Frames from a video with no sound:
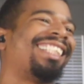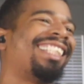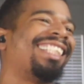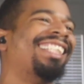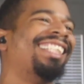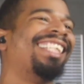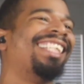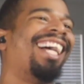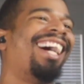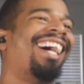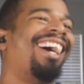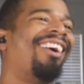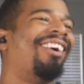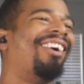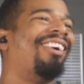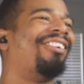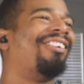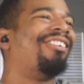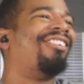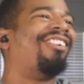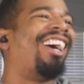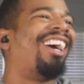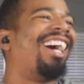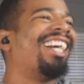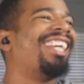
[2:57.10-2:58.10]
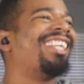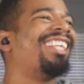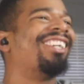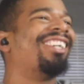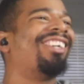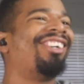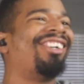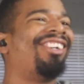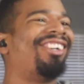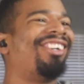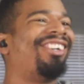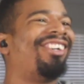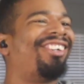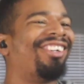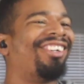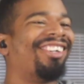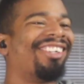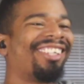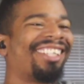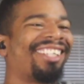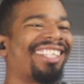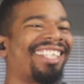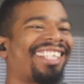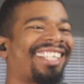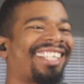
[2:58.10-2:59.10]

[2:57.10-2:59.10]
he not a white girl?